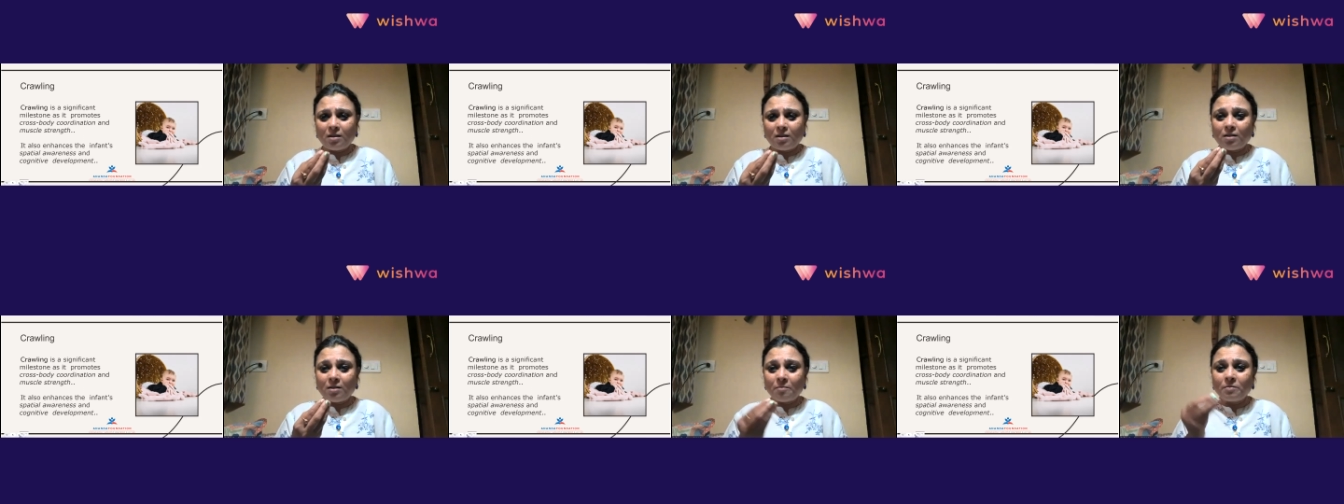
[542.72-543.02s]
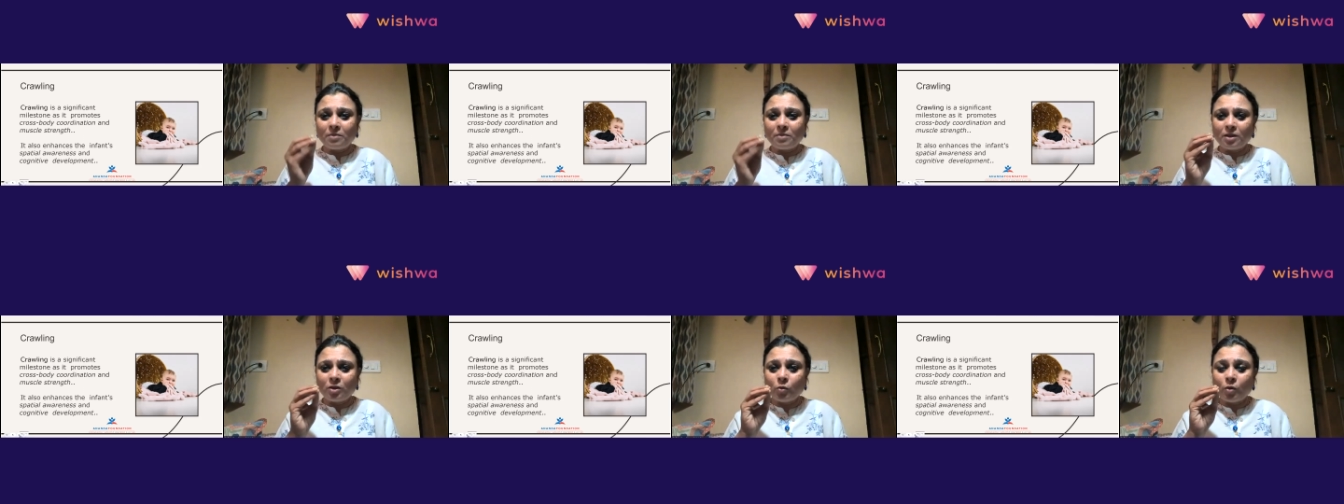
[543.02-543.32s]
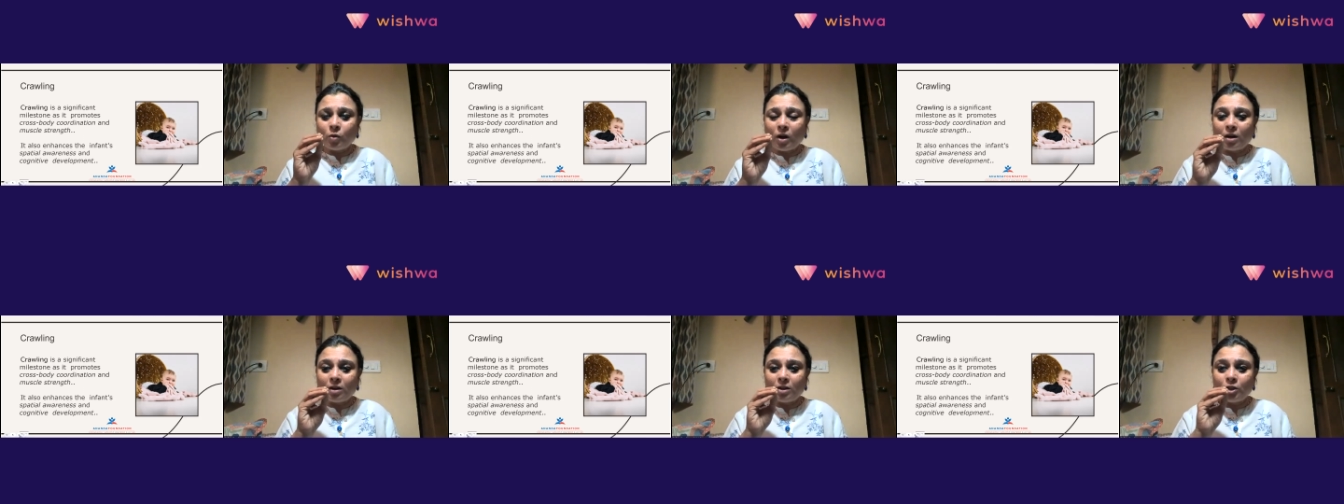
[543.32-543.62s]
um, you
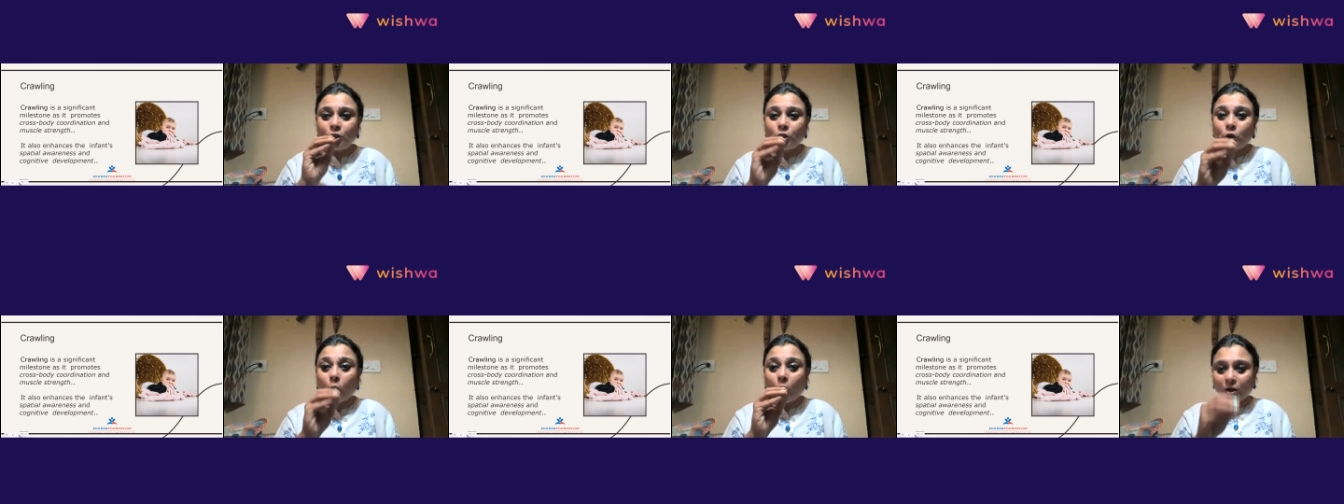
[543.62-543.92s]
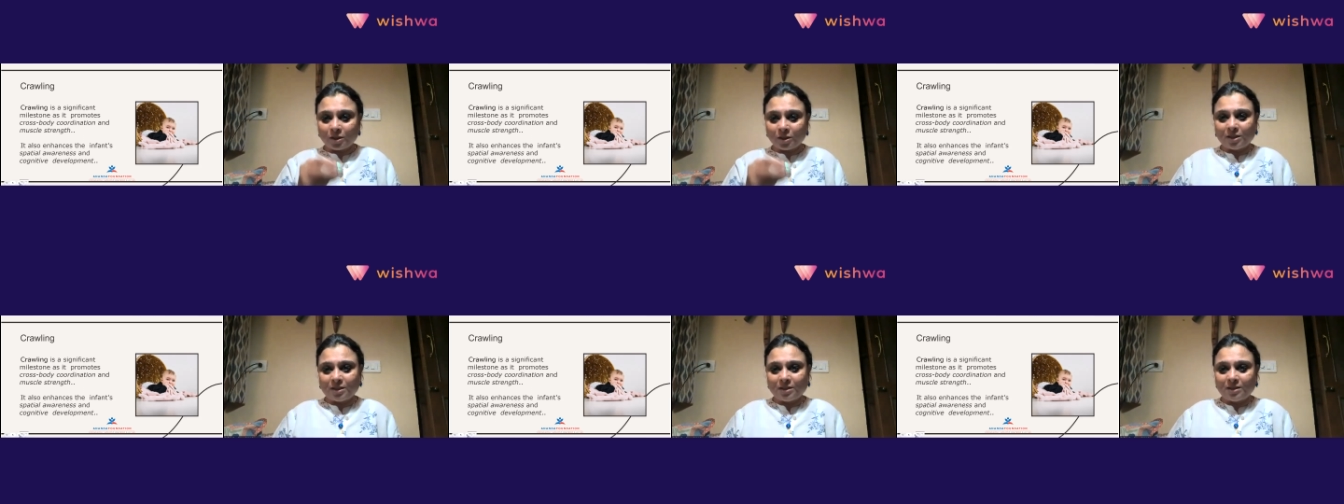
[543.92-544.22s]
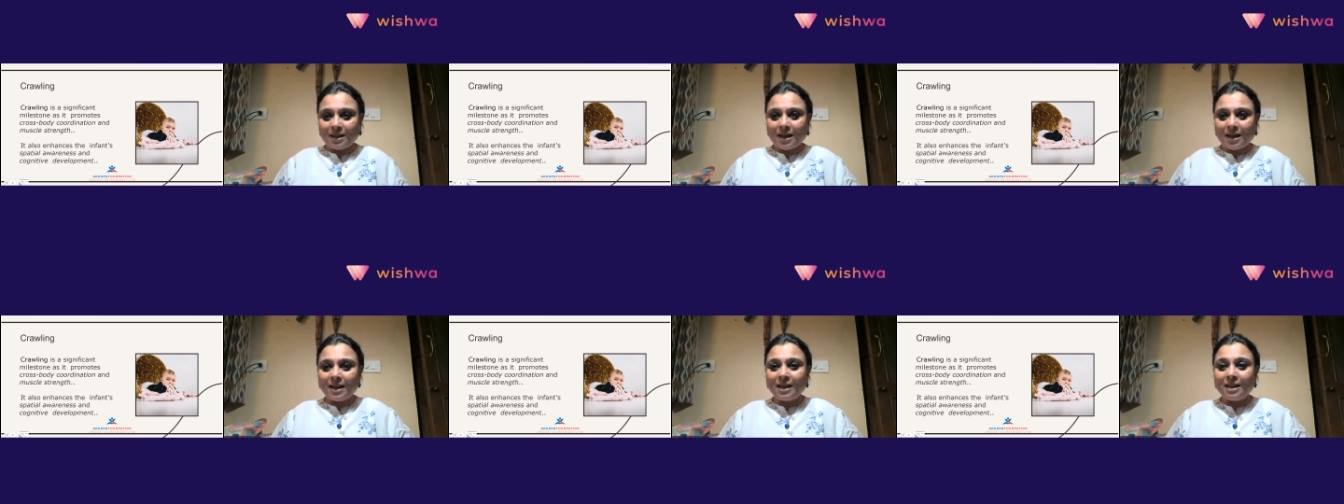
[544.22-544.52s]
know, a dot
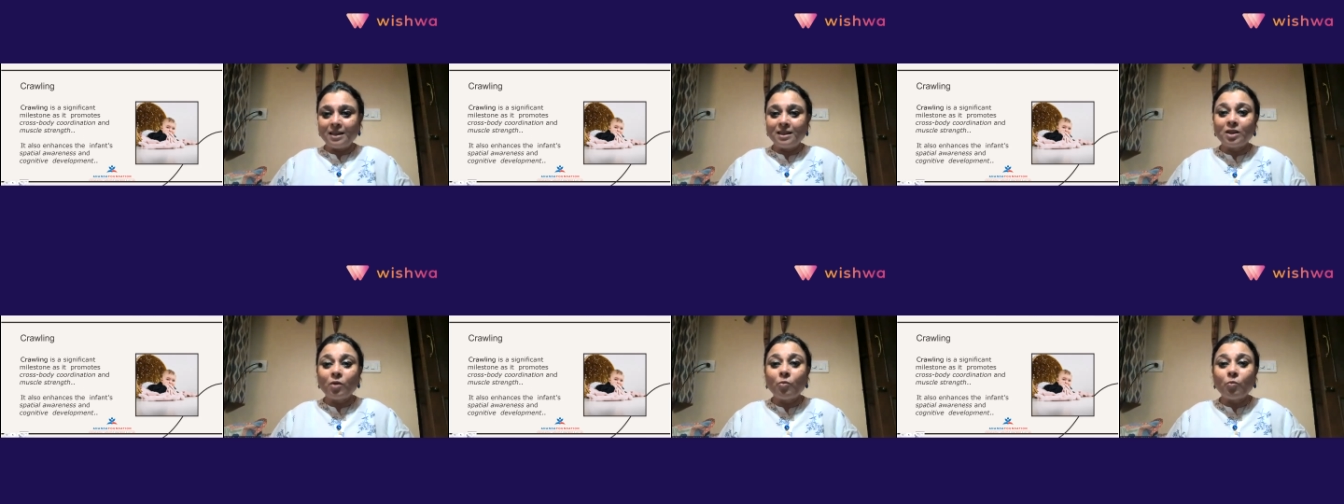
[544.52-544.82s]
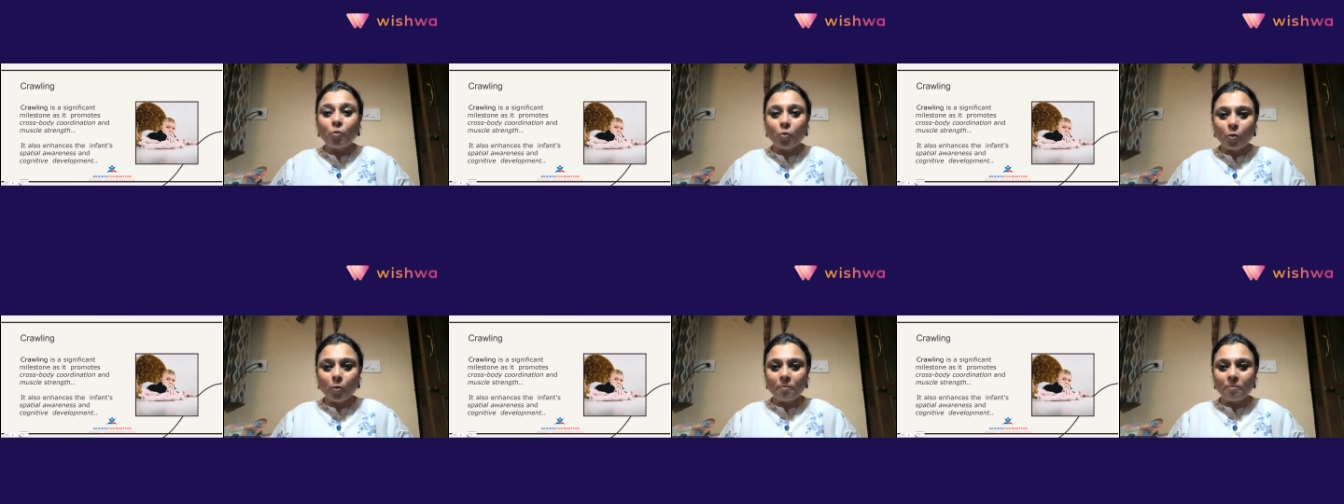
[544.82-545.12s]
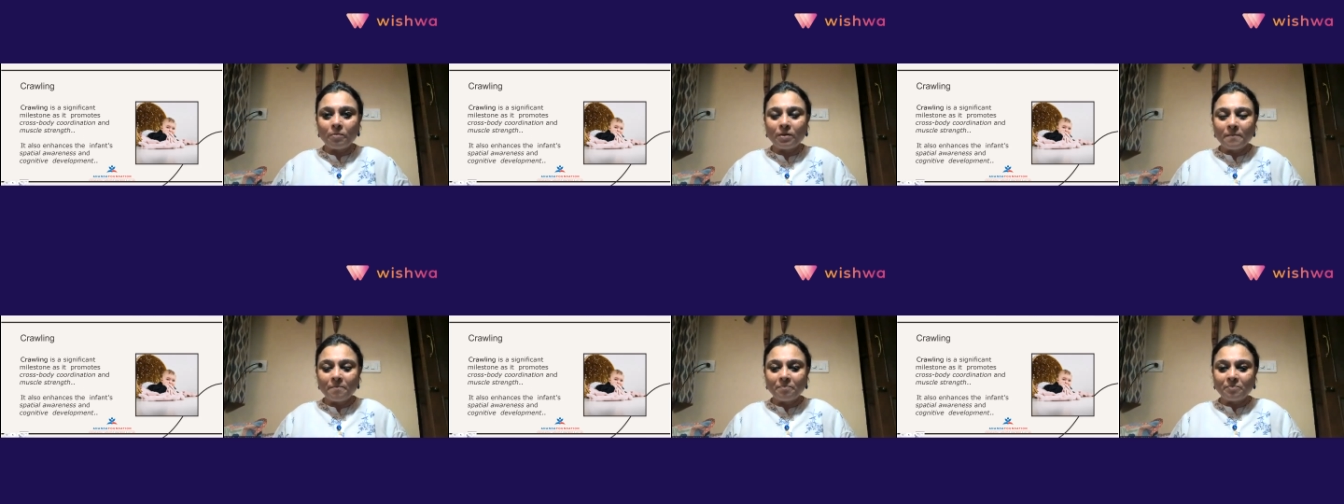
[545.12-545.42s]
in the womb
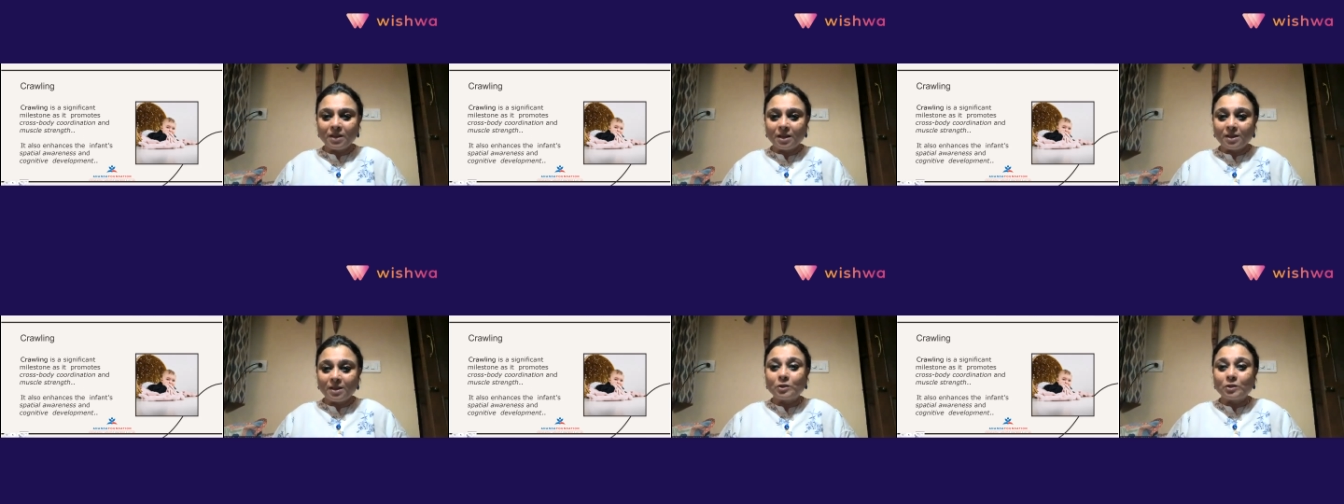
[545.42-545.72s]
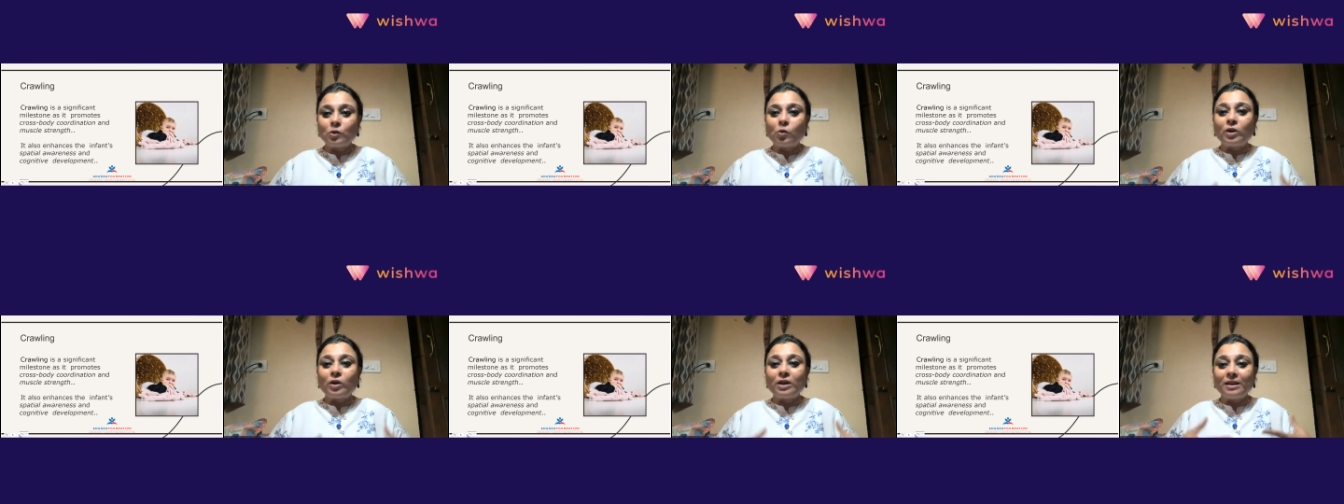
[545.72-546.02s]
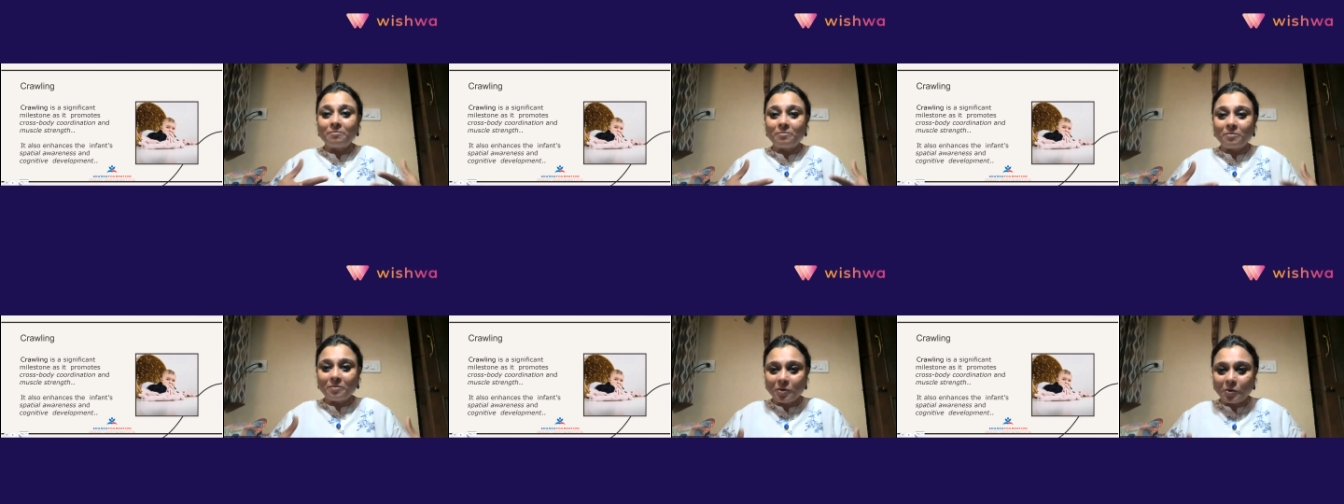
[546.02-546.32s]

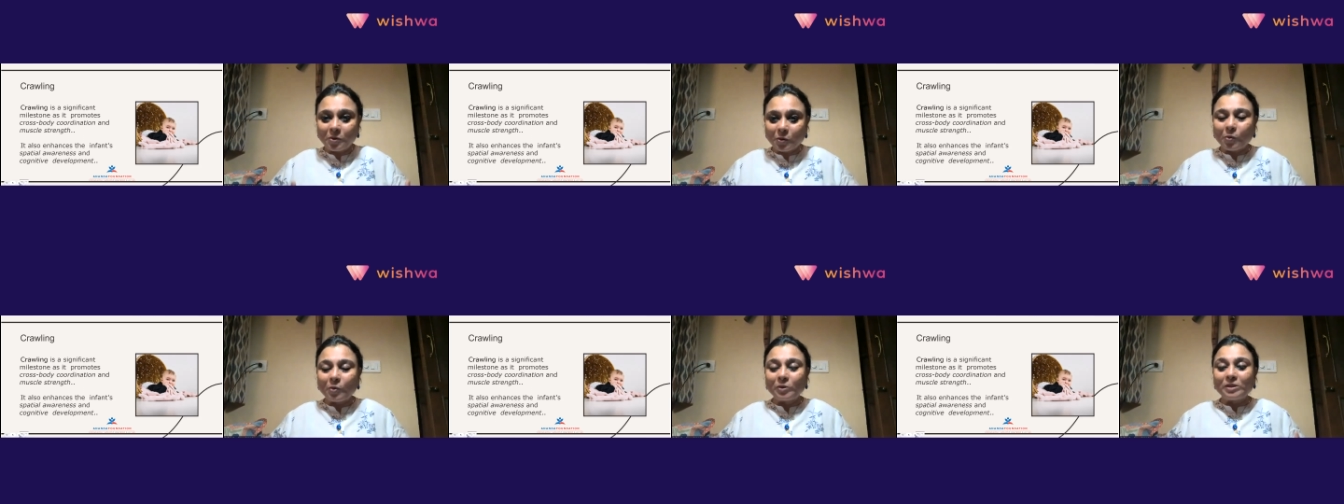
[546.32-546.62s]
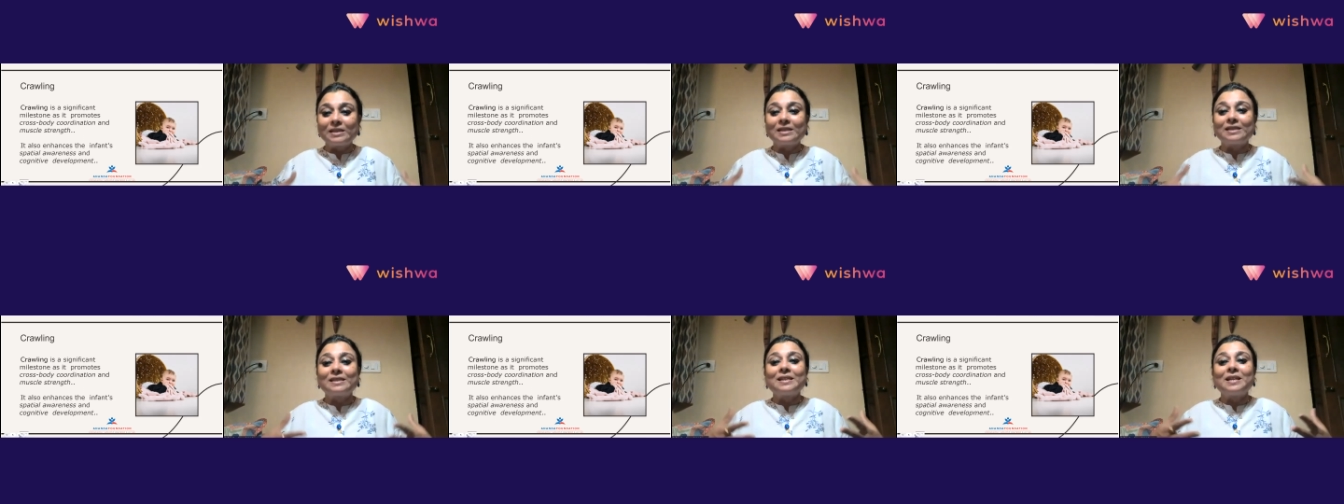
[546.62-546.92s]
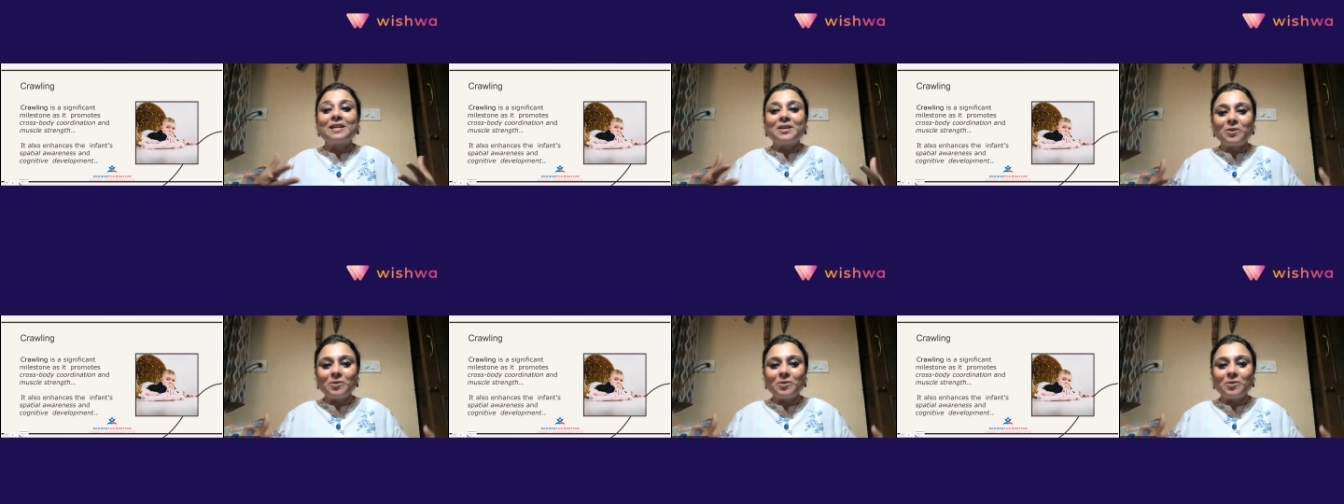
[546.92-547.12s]
slowly grows,